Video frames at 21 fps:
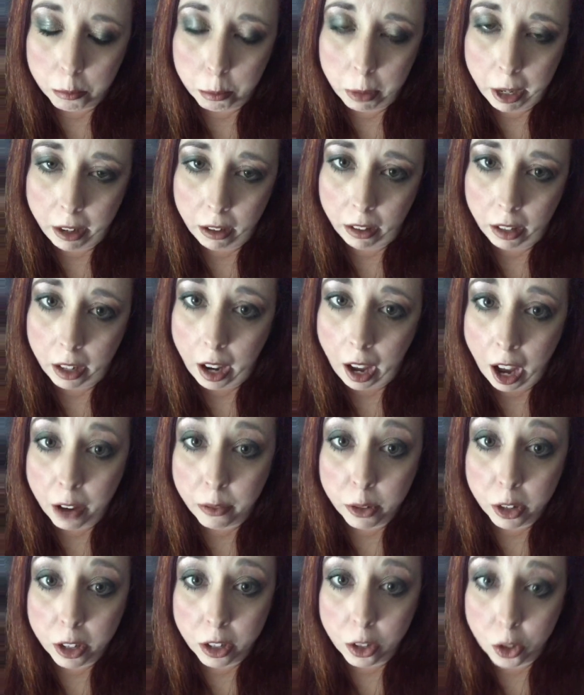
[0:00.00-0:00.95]
barely
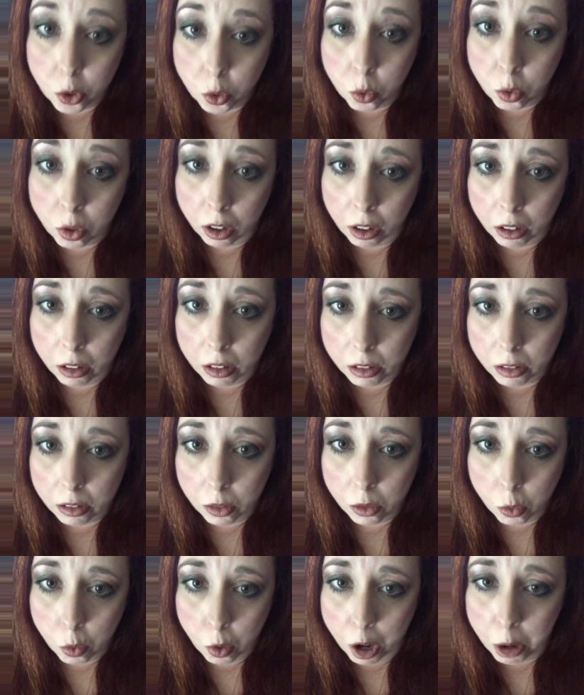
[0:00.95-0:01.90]
average or
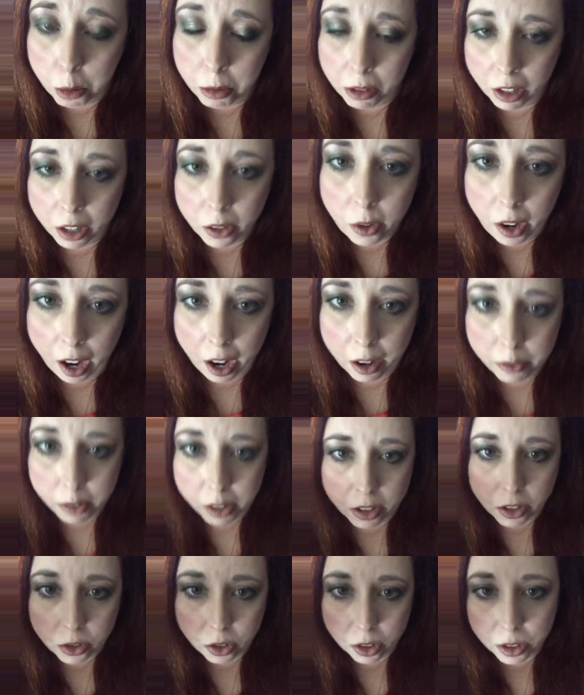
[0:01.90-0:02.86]
well below
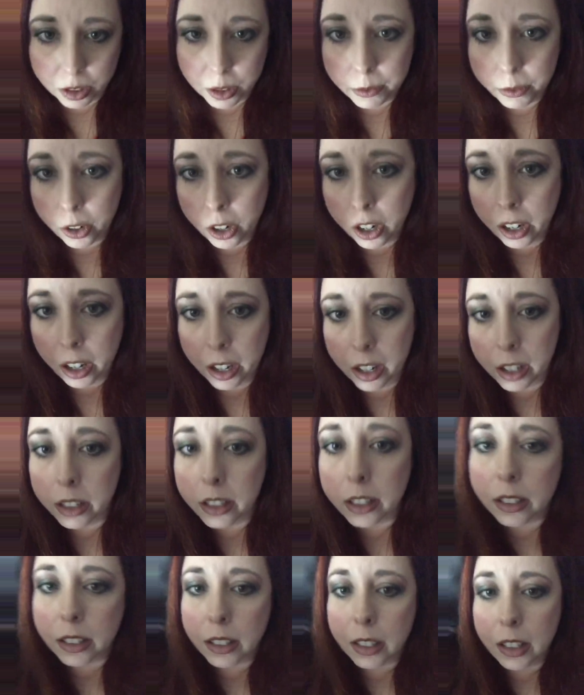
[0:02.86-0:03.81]
average as far
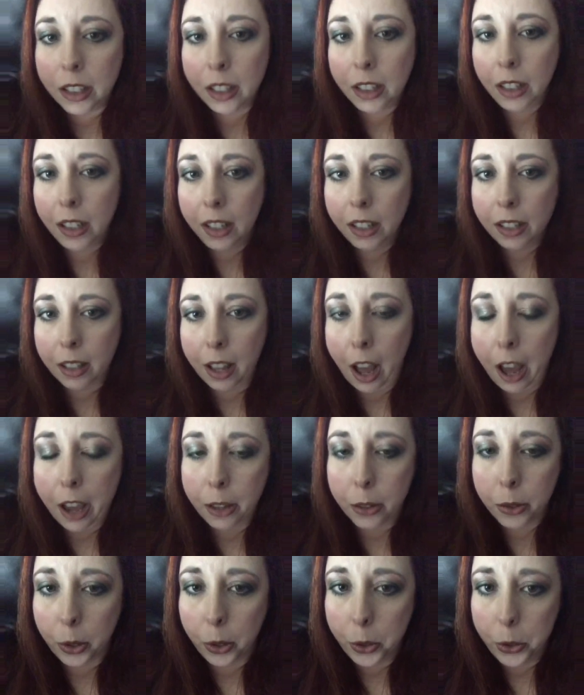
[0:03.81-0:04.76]
as
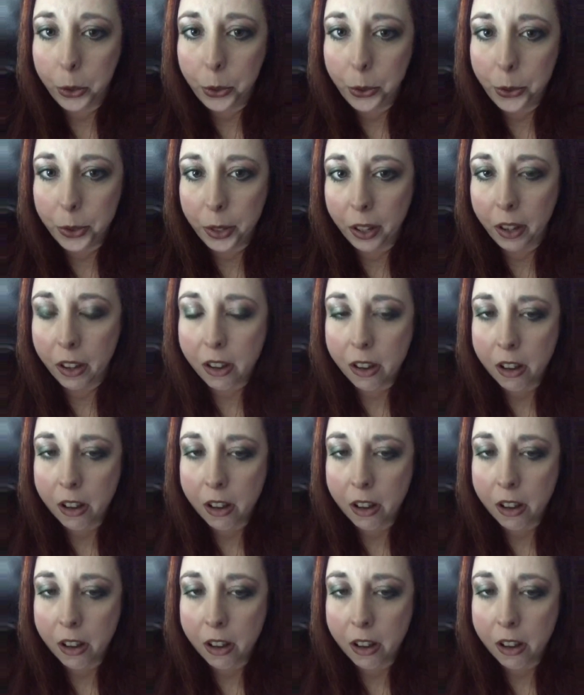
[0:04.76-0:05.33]
size goes.